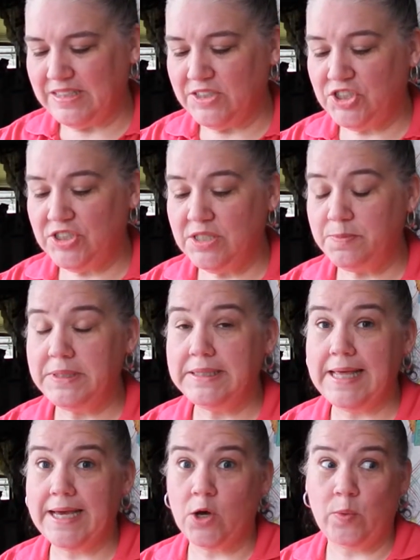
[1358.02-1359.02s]
she's been
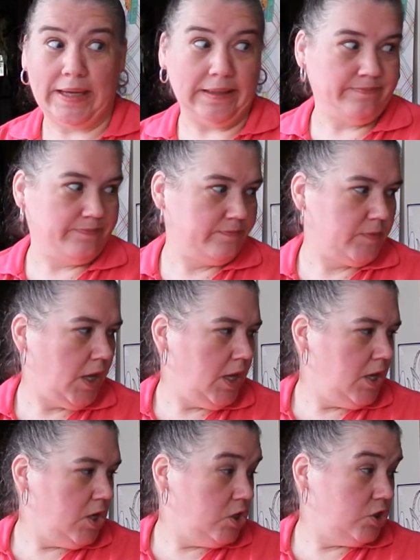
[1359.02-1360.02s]
Legoing.
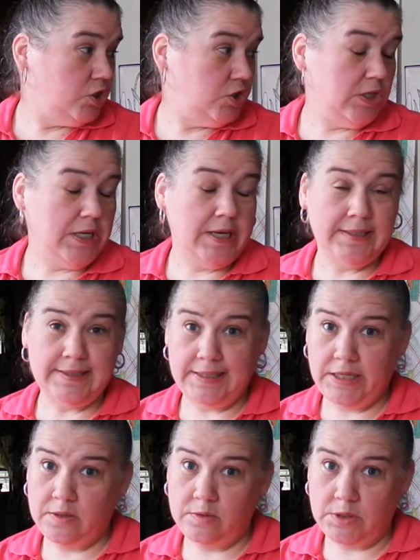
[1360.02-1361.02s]
She has
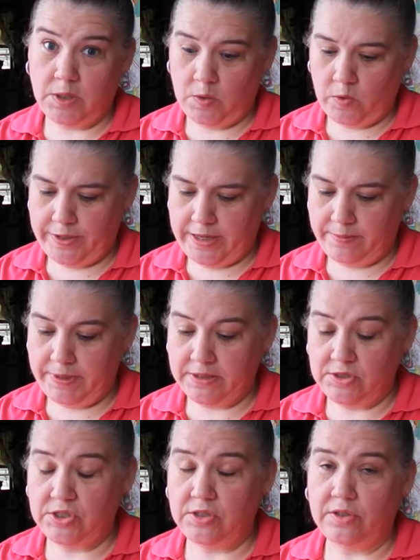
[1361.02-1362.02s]
Legos galore now
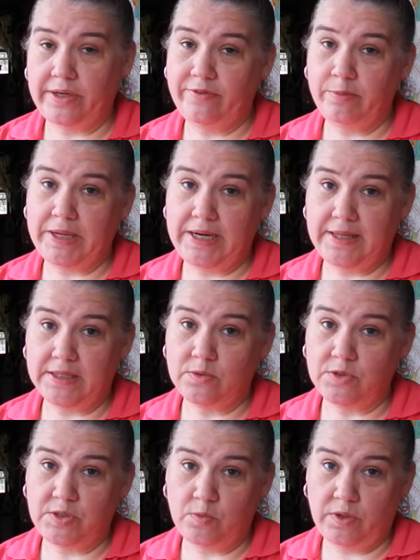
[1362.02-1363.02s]
because she told everybody that's
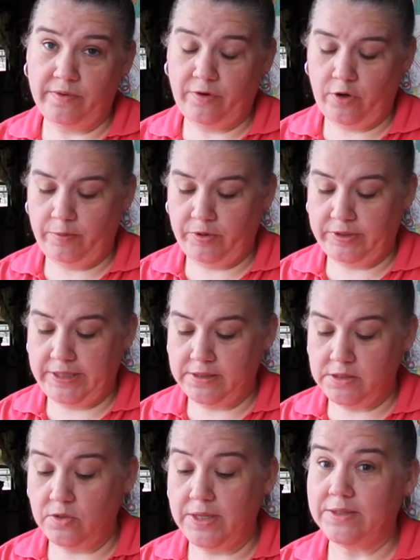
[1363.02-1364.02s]
what she wanted for her birthday,
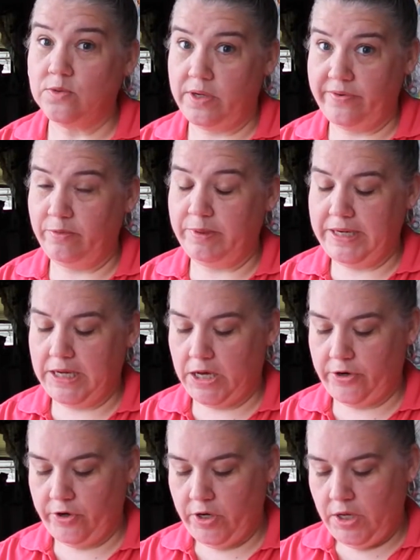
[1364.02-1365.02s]
and so that's what everybody
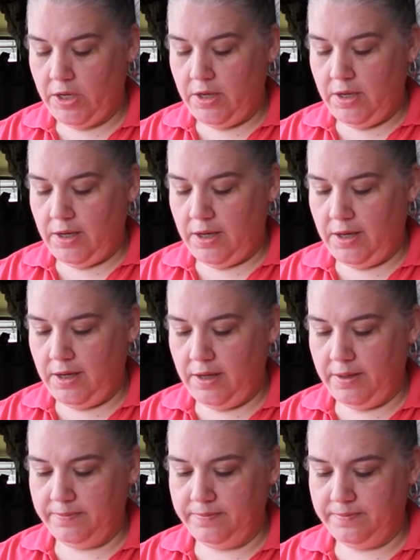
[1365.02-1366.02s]
got her.
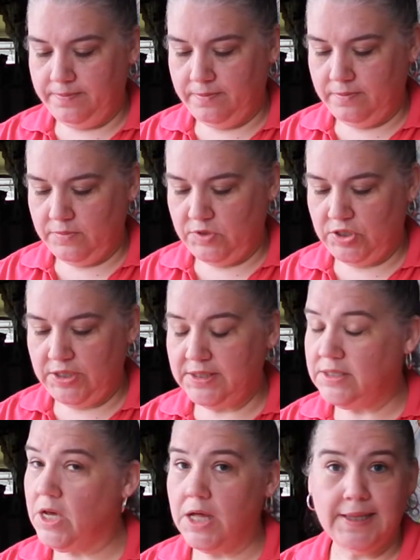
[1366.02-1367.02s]
Um, she
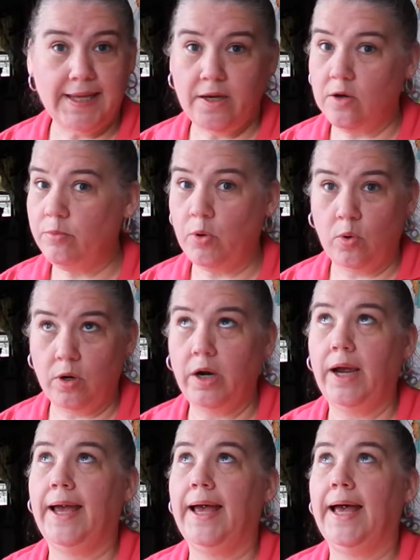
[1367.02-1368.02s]
is not Lego poor
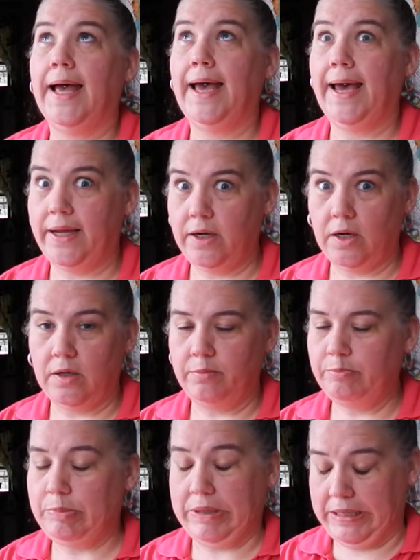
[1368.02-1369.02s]
at all
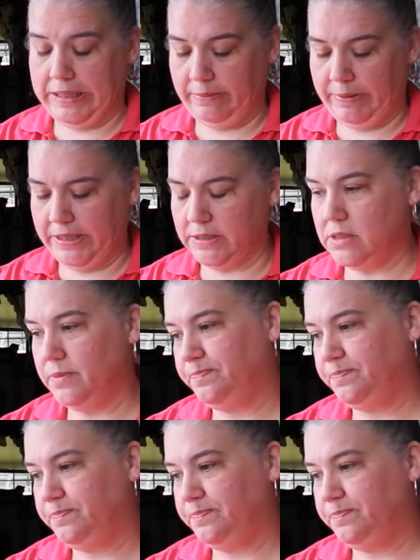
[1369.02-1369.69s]
by any means.